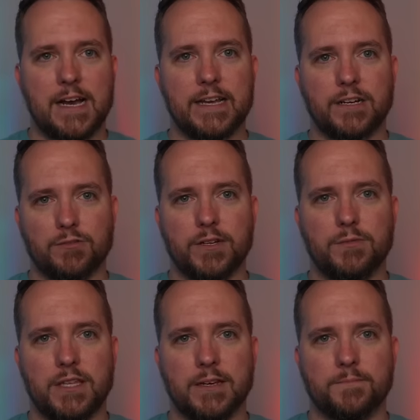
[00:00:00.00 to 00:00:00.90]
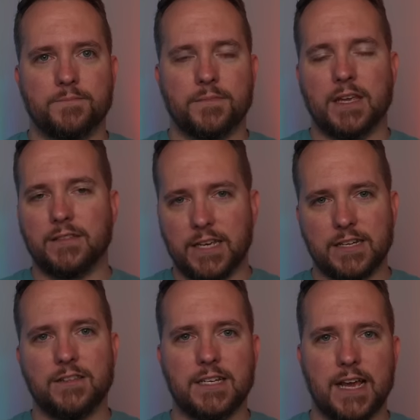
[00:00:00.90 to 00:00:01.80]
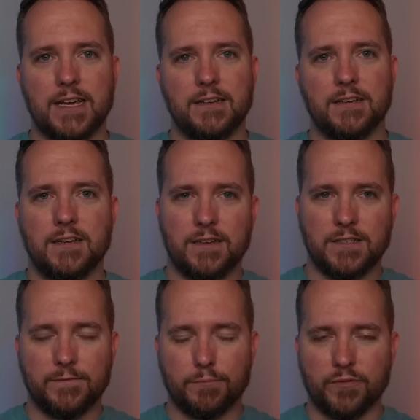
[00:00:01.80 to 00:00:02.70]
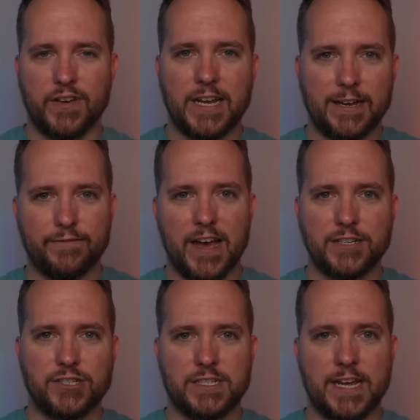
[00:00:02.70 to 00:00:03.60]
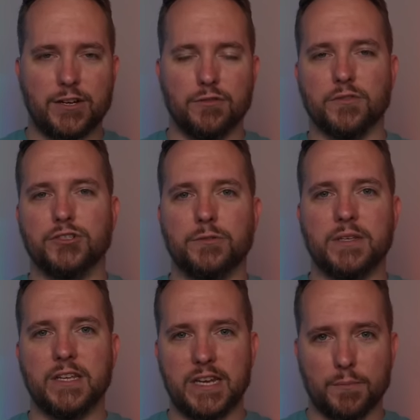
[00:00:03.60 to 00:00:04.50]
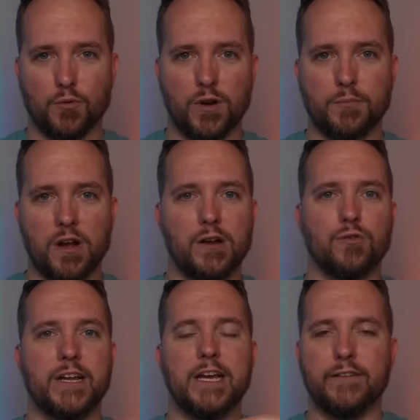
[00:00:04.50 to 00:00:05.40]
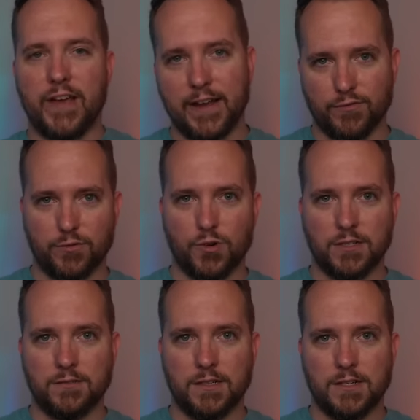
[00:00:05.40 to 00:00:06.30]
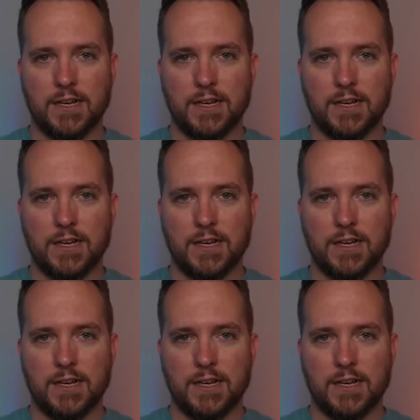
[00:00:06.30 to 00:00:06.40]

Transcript: I agree with him. At the end of the day, preventing a fascist takeover should be the number one priority of everyone.